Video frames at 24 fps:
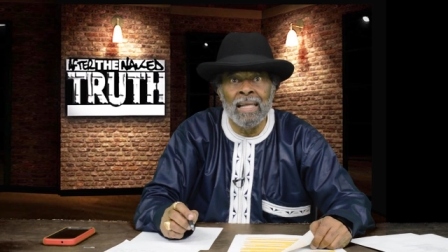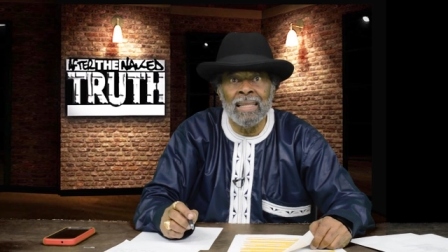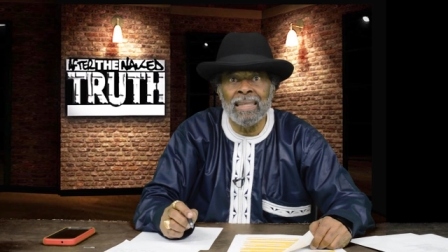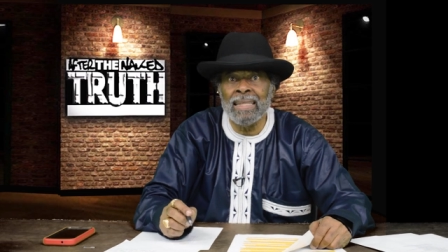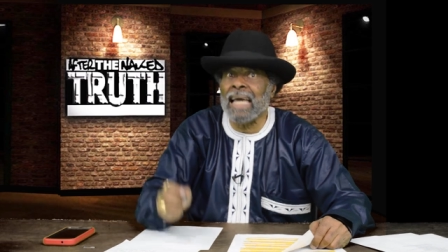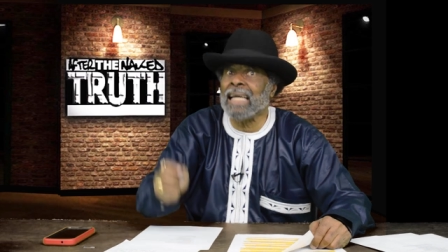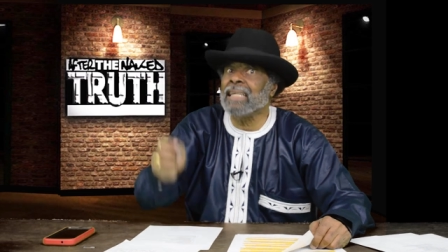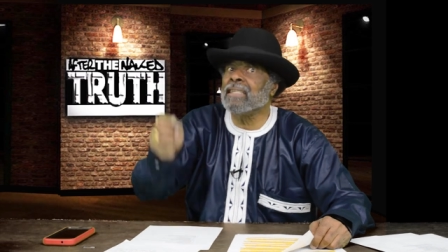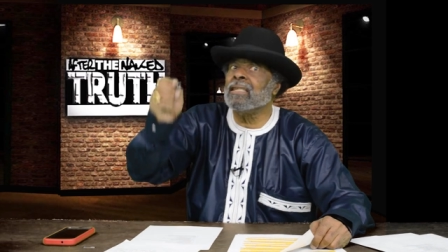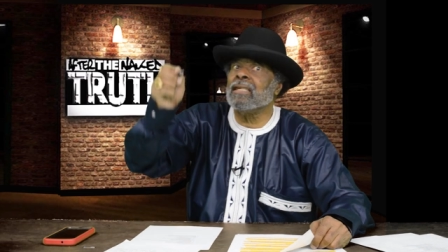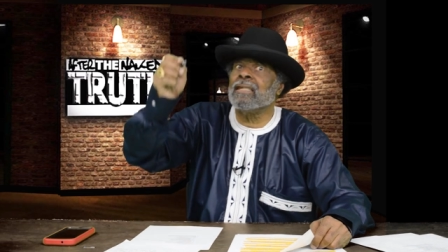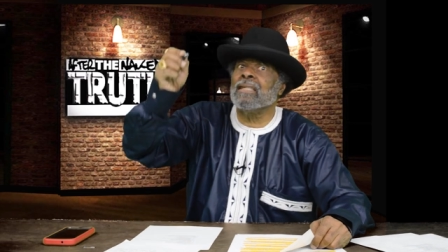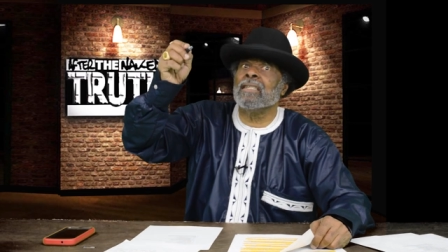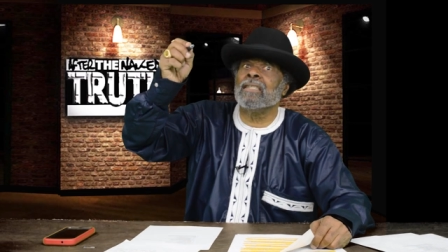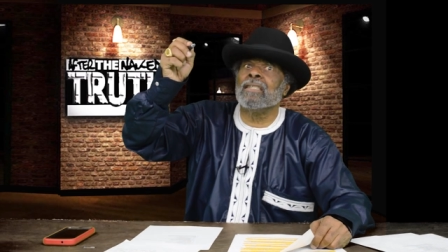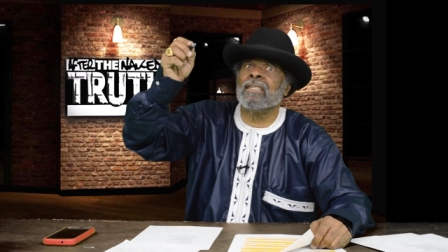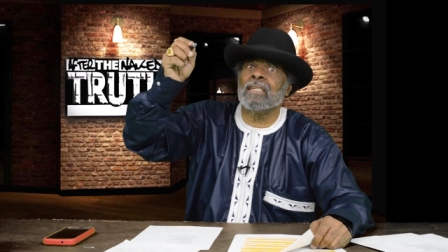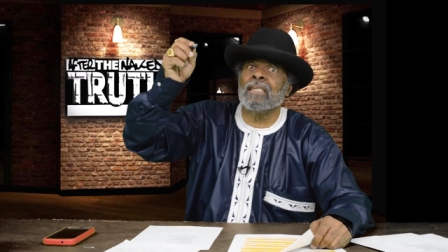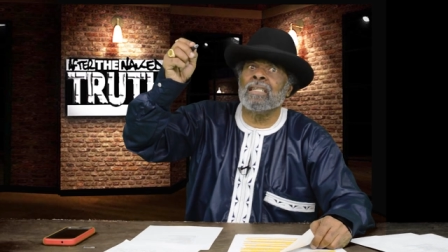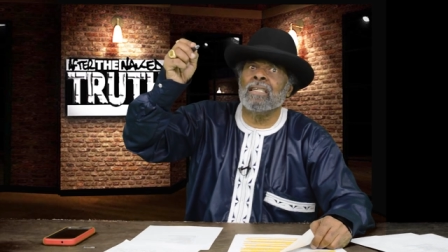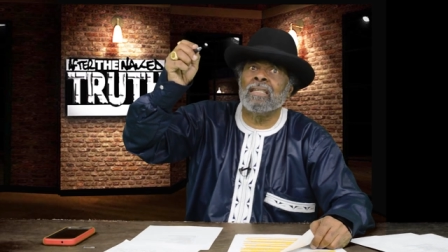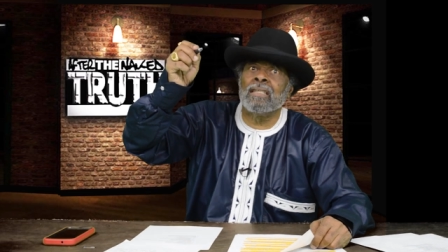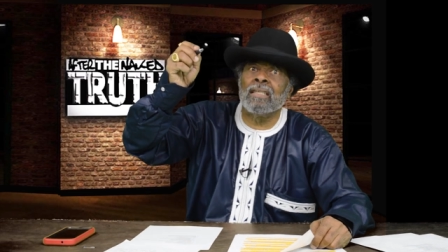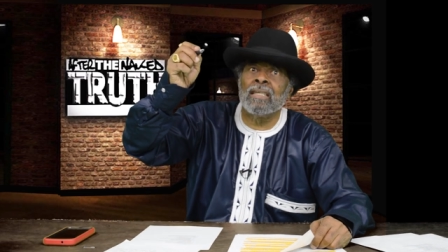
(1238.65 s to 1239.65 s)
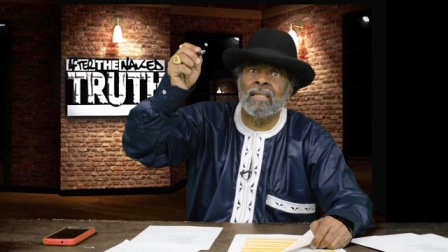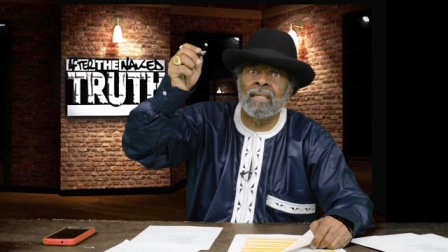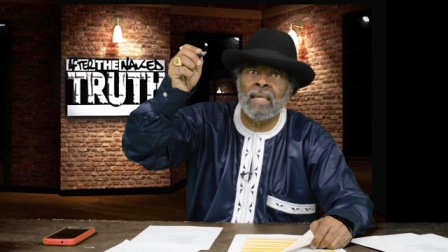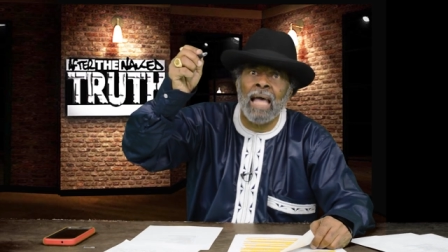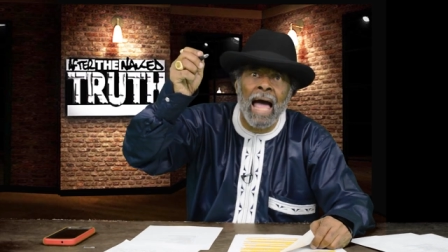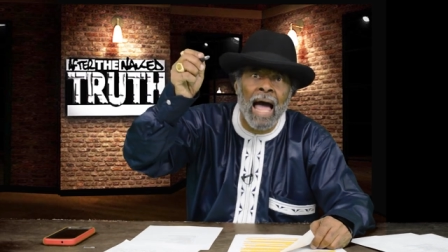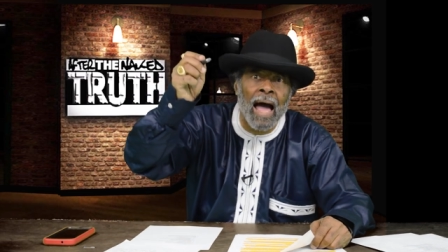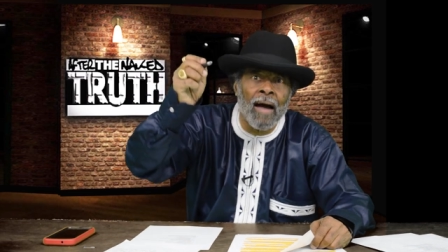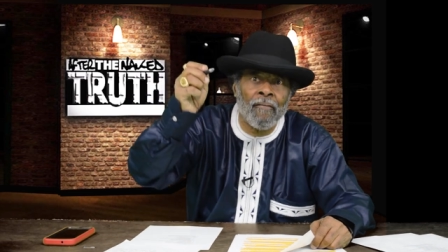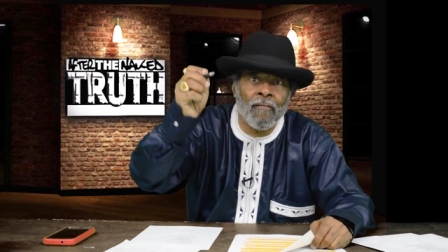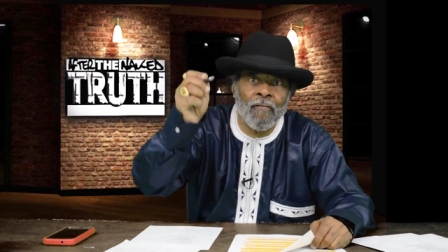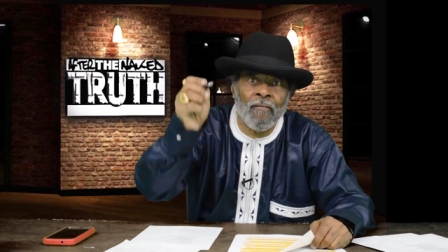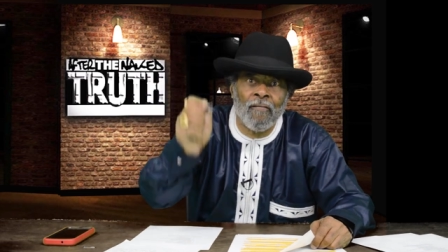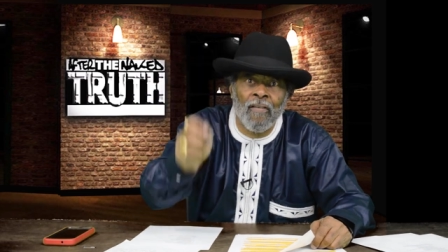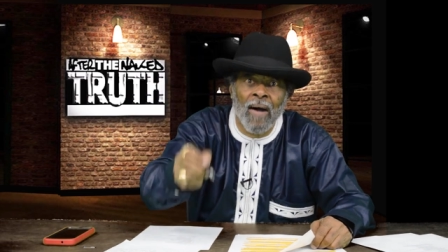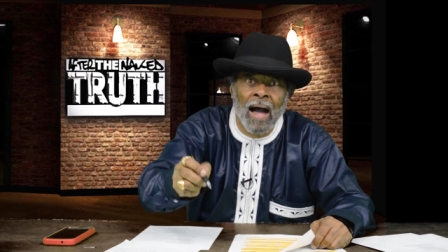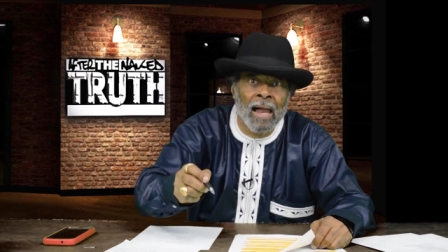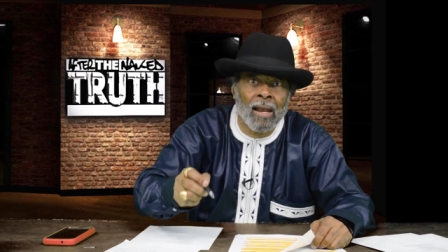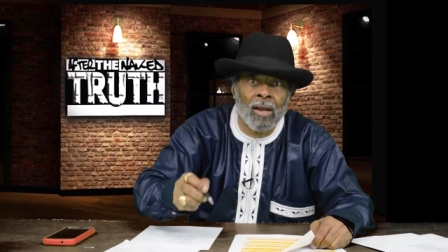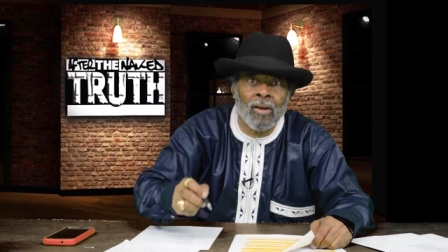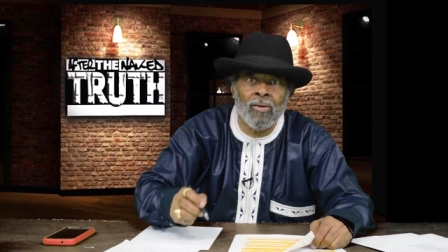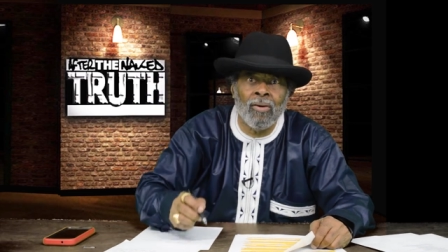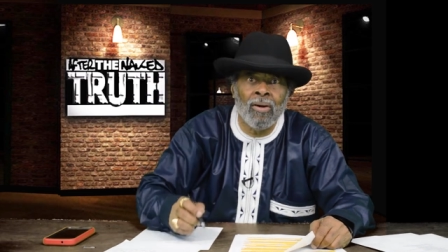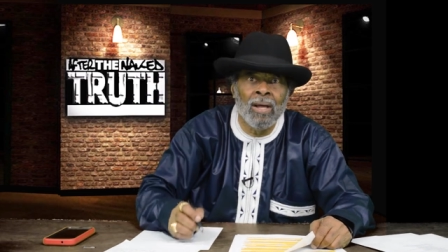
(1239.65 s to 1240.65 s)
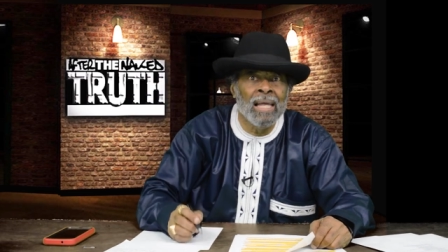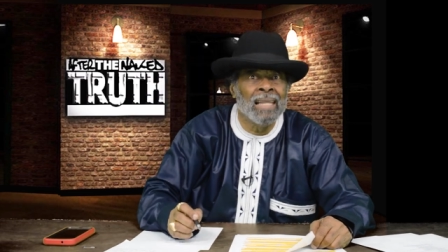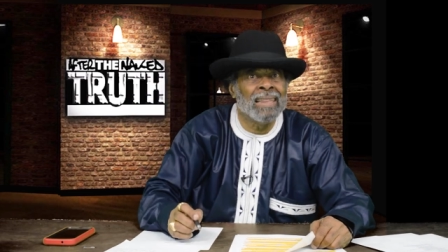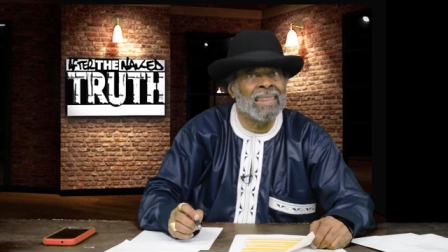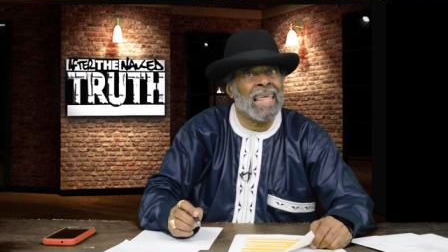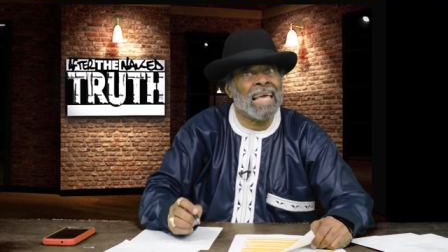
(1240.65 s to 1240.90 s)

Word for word: That's the Jesus I follow.